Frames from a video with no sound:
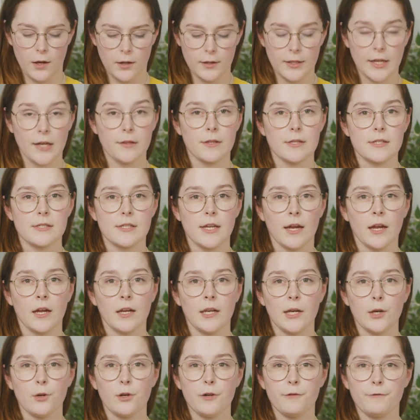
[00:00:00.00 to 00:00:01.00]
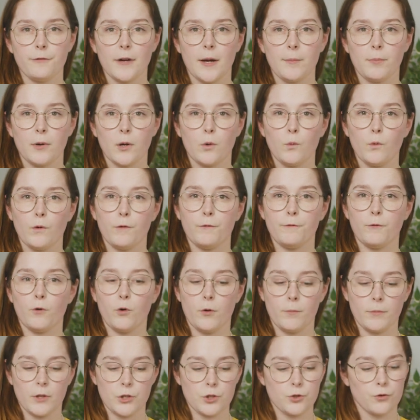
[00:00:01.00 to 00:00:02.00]
Now the secondary fabric will
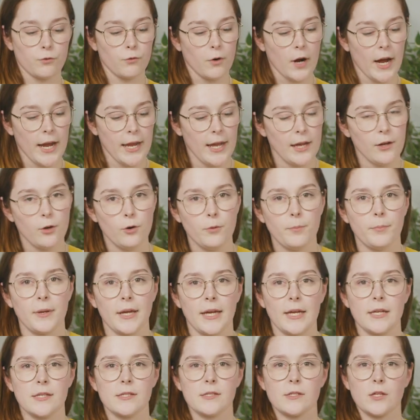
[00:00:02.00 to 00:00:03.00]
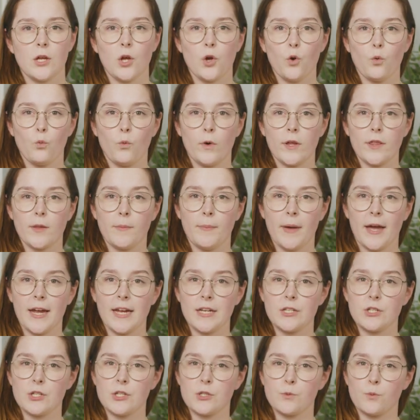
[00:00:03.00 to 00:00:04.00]
form the triangle piece where the
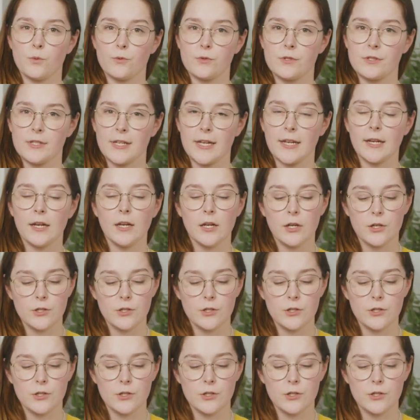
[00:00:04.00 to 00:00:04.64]
pages will sit,